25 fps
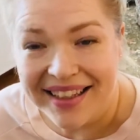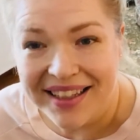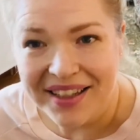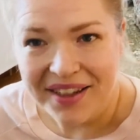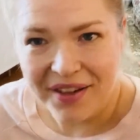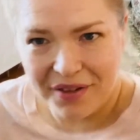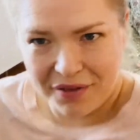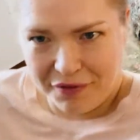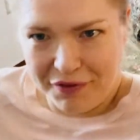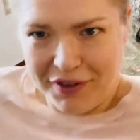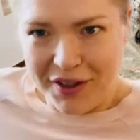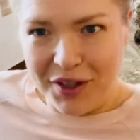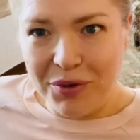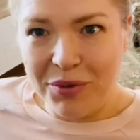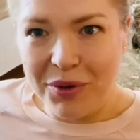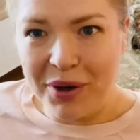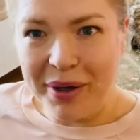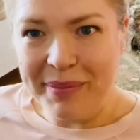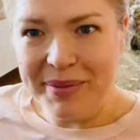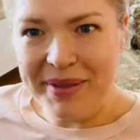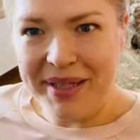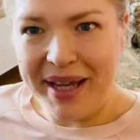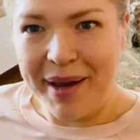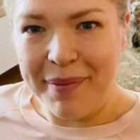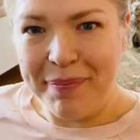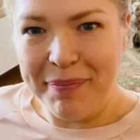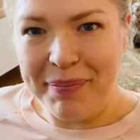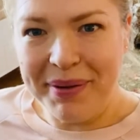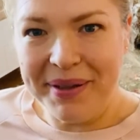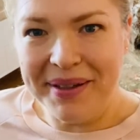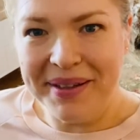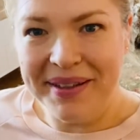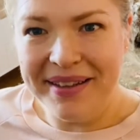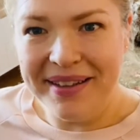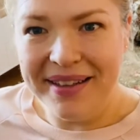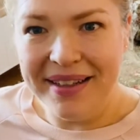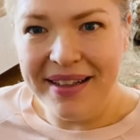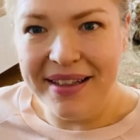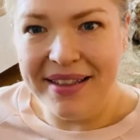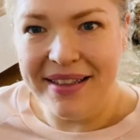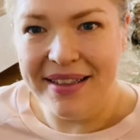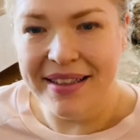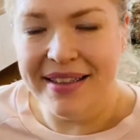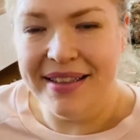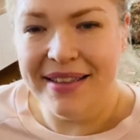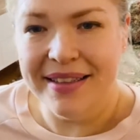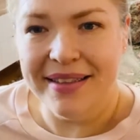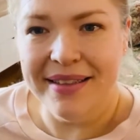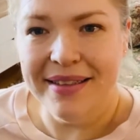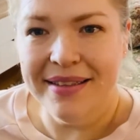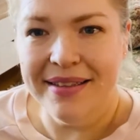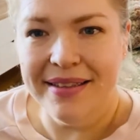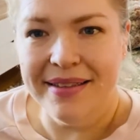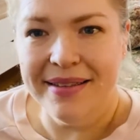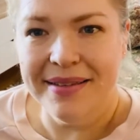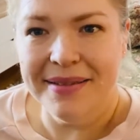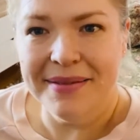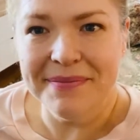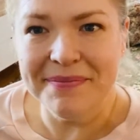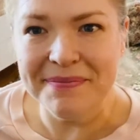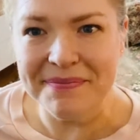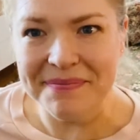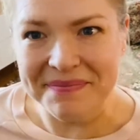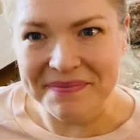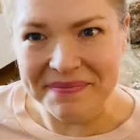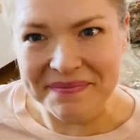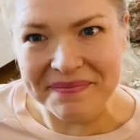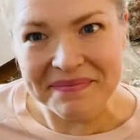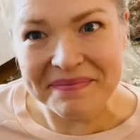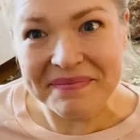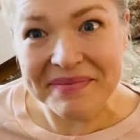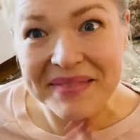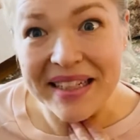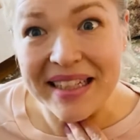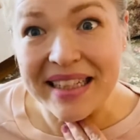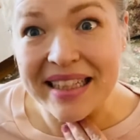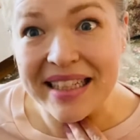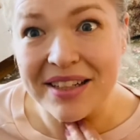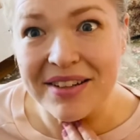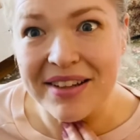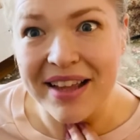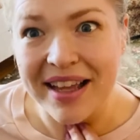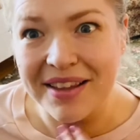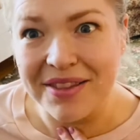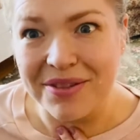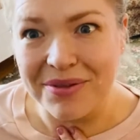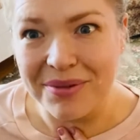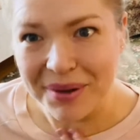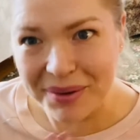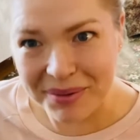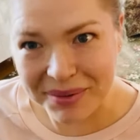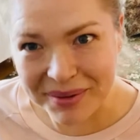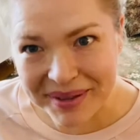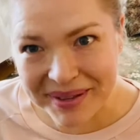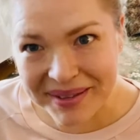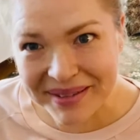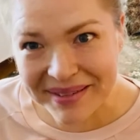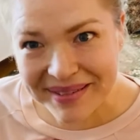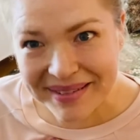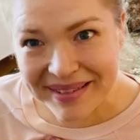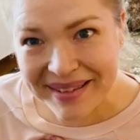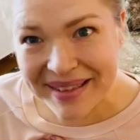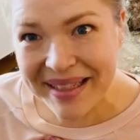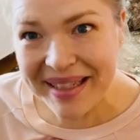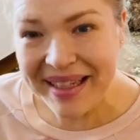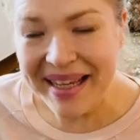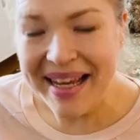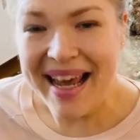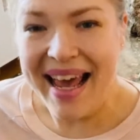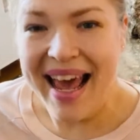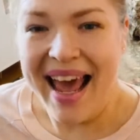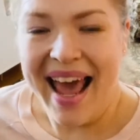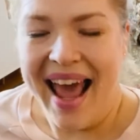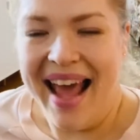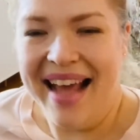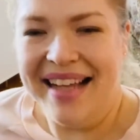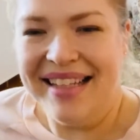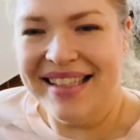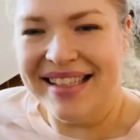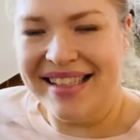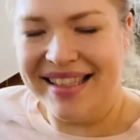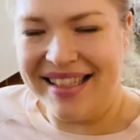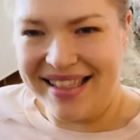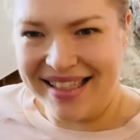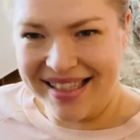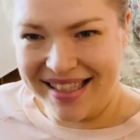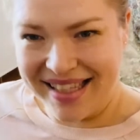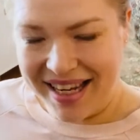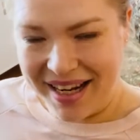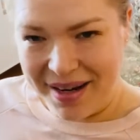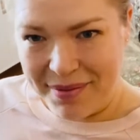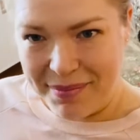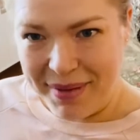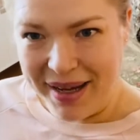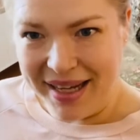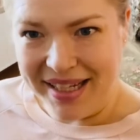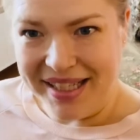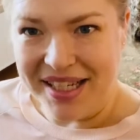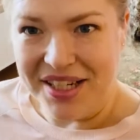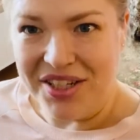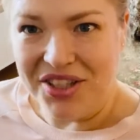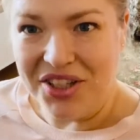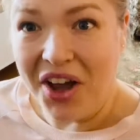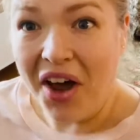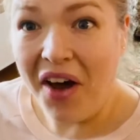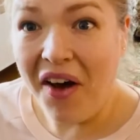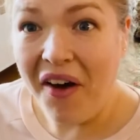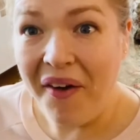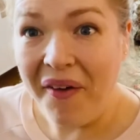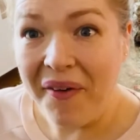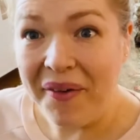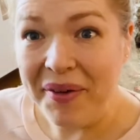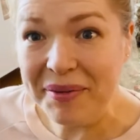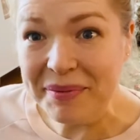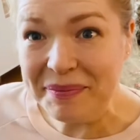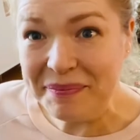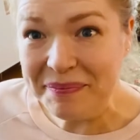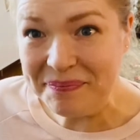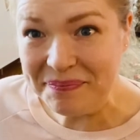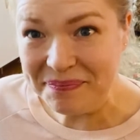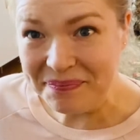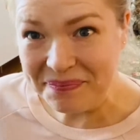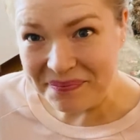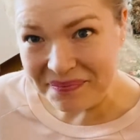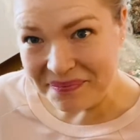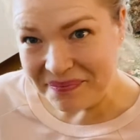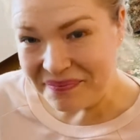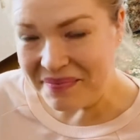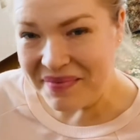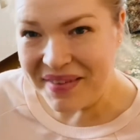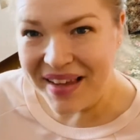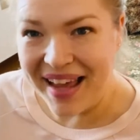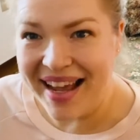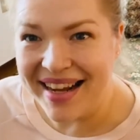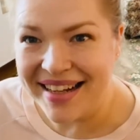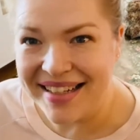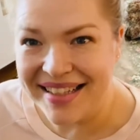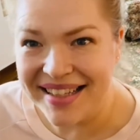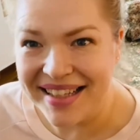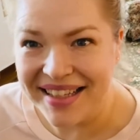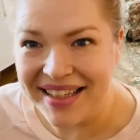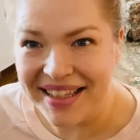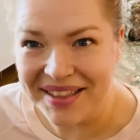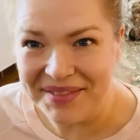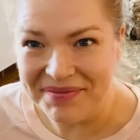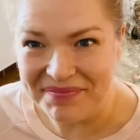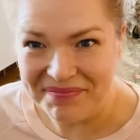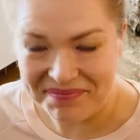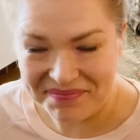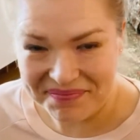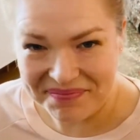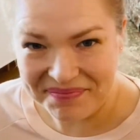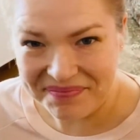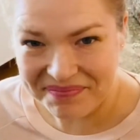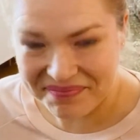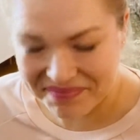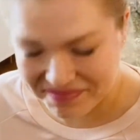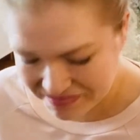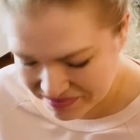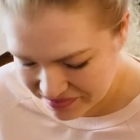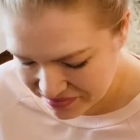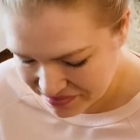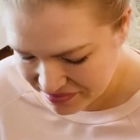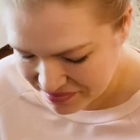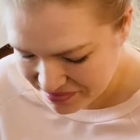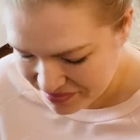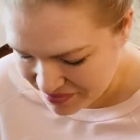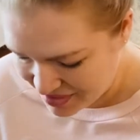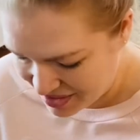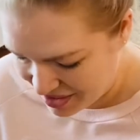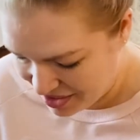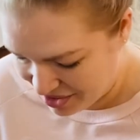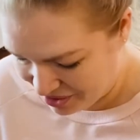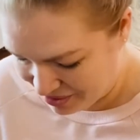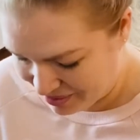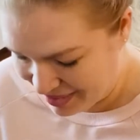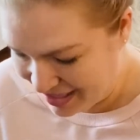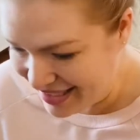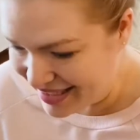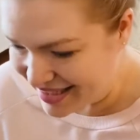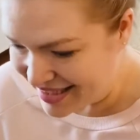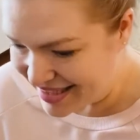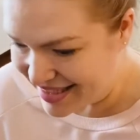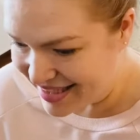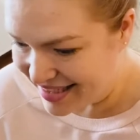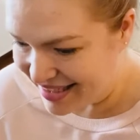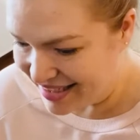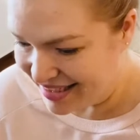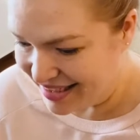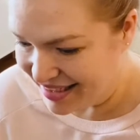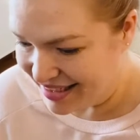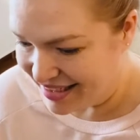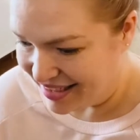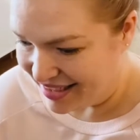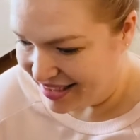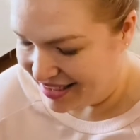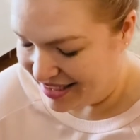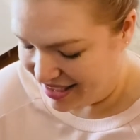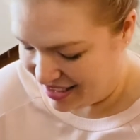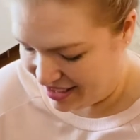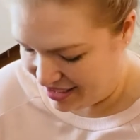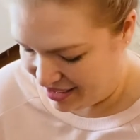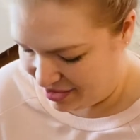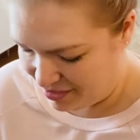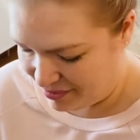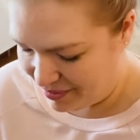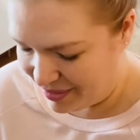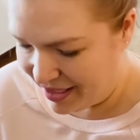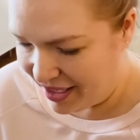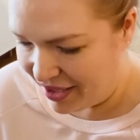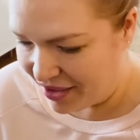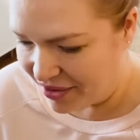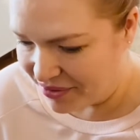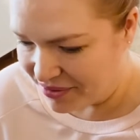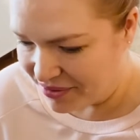Feel warmed up? Clear that throat and sit up nice and tall. Excellent. All right, here we go.